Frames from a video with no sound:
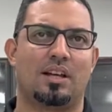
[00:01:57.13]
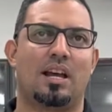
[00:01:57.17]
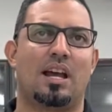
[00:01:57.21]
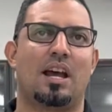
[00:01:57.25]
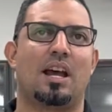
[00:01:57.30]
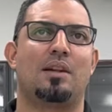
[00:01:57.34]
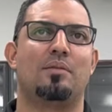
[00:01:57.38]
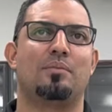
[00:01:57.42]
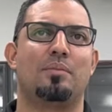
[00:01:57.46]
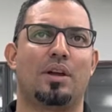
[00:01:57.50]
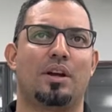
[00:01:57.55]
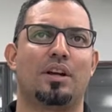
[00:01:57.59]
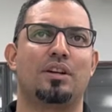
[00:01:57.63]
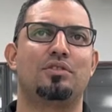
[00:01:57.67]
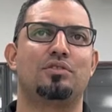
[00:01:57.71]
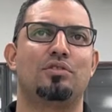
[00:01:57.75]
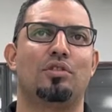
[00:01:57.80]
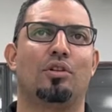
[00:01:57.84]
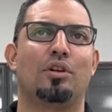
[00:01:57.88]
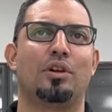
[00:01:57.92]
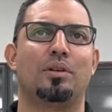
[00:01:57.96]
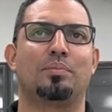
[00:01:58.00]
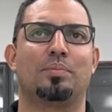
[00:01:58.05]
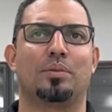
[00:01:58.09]
and better
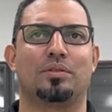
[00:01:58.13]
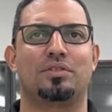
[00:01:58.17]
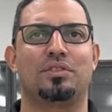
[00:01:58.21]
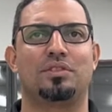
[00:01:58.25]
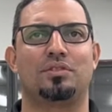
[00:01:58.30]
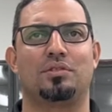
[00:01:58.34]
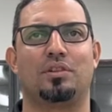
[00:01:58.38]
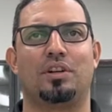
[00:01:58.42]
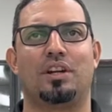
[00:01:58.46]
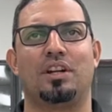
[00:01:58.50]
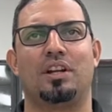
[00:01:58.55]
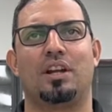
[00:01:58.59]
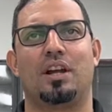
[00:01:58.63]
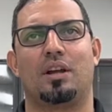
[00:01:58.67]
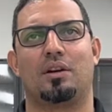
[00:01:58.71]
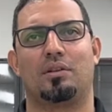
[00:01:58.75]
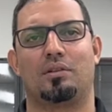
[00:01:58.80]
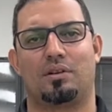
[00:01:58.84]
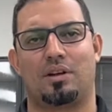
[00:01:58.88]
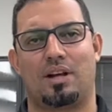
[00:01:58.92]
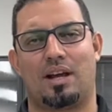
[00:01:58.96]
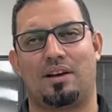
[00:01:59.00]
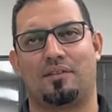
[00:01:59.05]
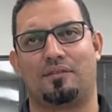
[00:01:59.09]
joint positioning
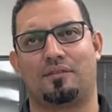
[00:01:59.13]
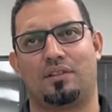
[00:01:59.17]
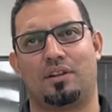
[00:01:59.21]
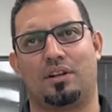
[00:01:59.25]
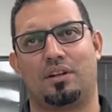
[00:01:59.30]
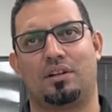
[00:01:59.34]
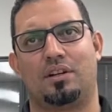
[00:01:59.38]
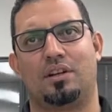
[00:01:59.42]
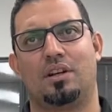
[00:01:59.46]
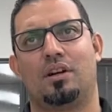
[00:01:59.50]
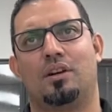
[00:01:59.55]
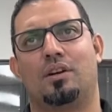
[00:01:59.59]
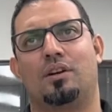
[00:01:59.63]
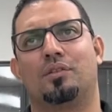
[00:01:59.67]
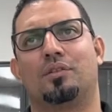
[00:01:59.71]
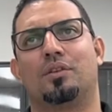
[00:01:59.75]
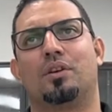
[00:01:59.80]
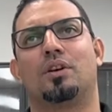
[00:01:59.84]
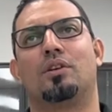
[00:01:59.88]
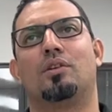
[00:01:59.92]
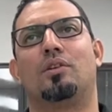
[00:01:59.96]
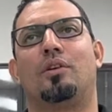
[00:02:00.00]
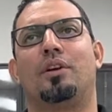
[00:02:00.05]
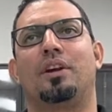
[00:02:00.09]
error after
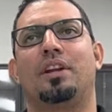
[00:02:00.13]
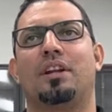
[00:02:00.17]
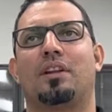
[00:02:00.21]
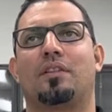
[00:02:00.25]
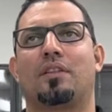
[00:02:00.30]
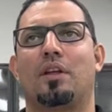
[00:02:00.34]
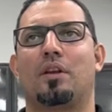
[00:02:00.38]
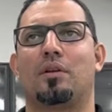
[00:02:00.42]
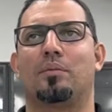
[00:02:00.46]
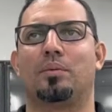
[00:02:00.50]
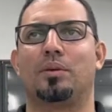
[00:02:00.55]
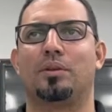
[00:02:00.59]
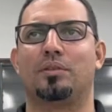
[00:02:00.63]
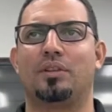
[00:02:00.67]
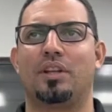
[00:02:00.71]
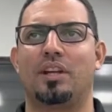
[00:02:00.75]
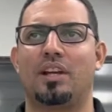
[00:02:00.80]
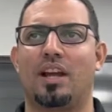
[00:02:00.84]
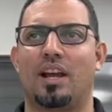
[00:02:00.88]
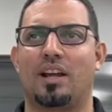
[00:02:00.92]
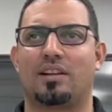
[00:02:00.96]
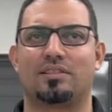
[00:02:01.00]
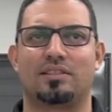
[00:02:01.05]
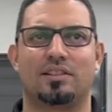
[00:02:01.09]
undergoing a
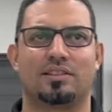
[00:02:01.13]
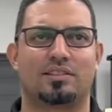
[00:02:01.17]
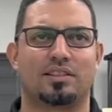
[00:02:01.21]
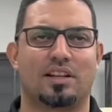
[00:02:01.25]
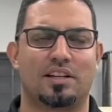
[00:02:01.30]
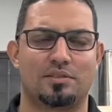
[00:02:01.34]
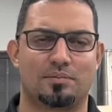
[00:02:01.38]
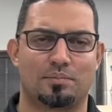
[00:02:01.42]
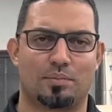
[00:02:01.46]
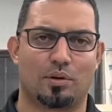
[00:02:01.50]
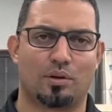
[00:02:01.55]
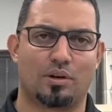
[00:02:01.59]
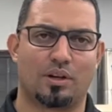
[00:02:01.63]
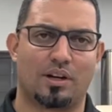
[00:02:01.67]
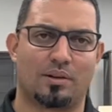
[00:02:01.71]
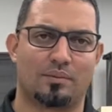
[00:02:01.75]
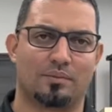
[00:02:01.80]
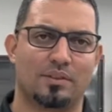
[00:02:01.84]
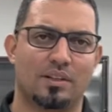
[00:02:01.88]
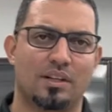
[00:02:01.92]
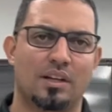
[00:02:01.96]
therapeutic exercise program